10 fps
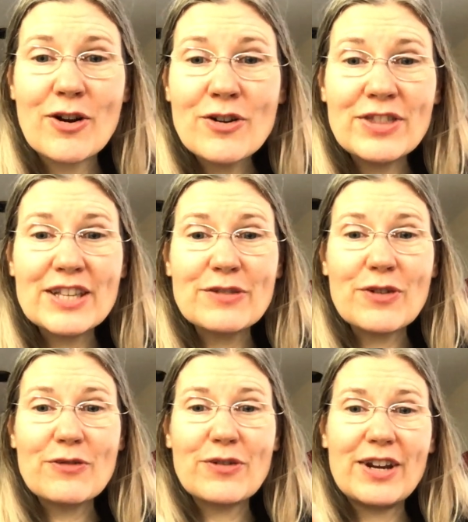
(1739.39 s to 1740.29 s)
earn this
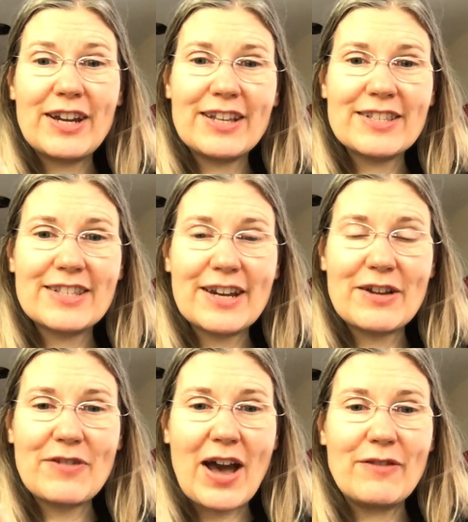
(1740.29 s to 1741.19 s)
for free instead
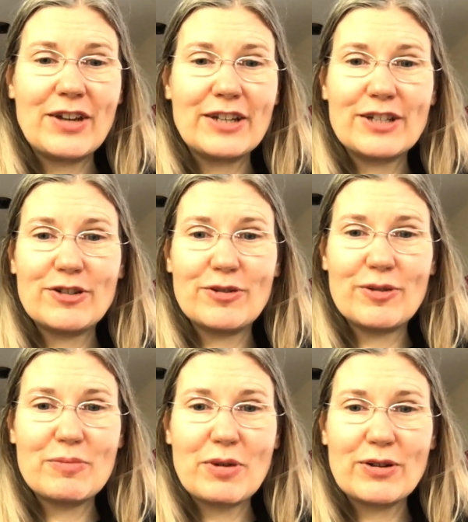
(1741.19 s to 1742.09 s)
of having to
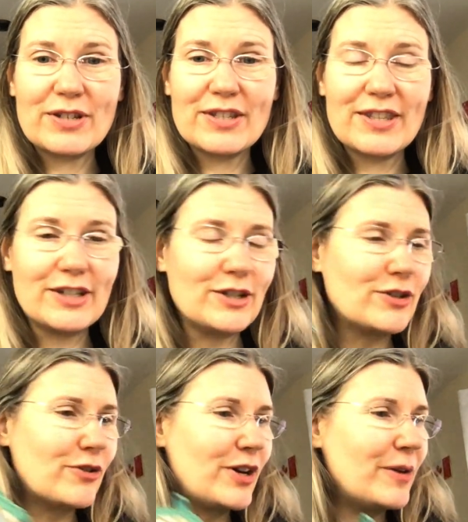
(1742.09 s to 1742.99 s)
purchase the
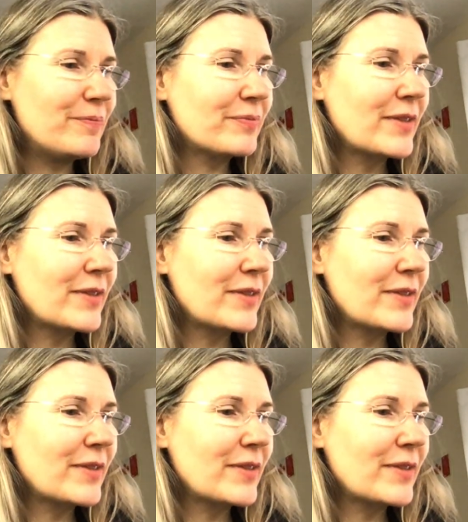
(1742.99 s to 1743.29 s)
tutorial.